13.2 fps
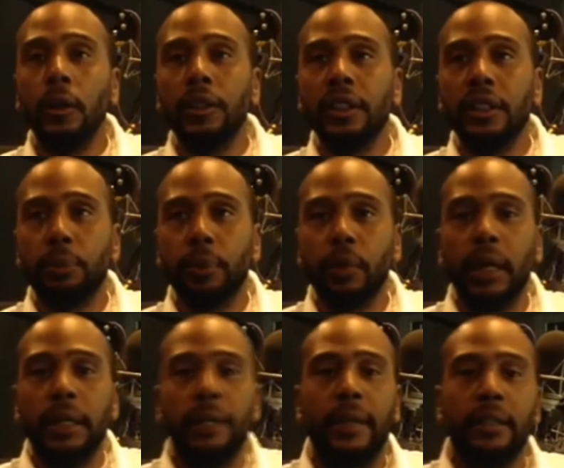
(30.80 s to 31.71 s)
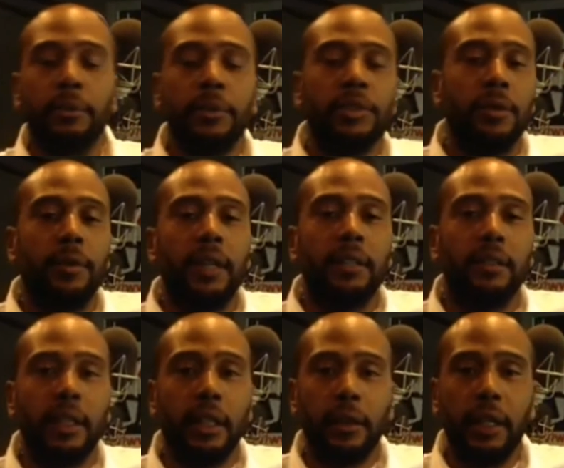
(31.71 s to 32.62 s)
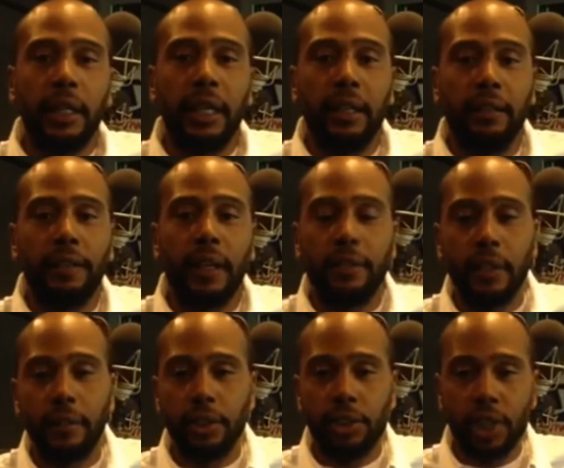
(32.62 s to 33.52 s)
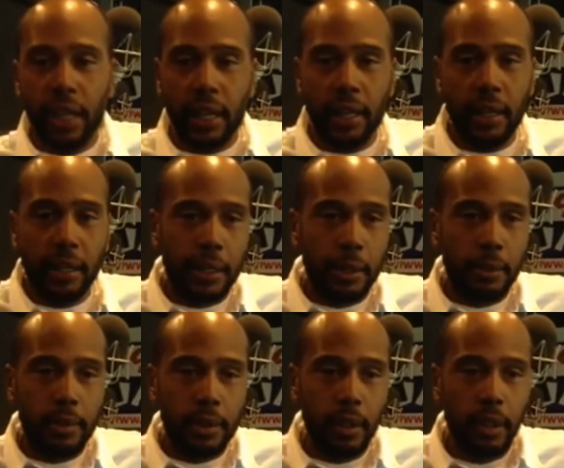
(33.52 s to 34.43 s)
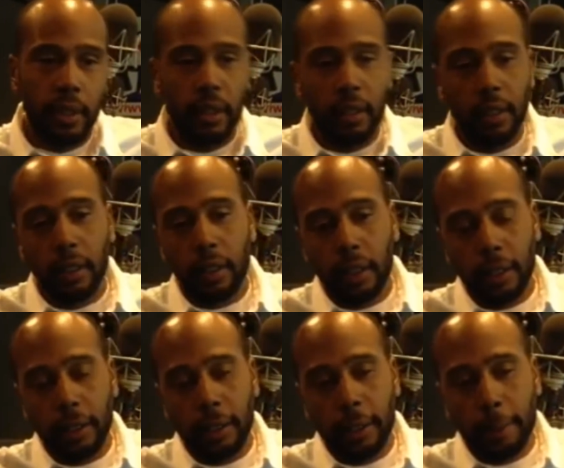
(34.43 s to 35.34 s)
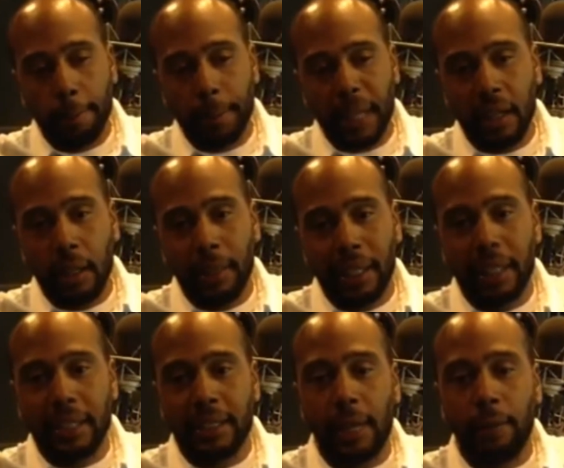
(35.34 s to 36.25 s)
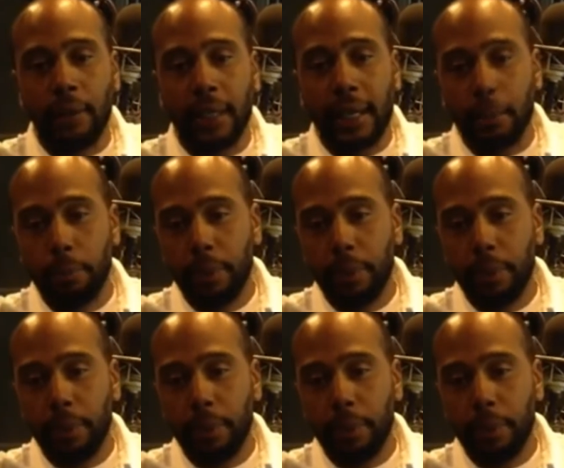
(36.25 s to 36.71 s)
assistant program director, music director here at 95 Jamz. Um, I come in contact with a lot of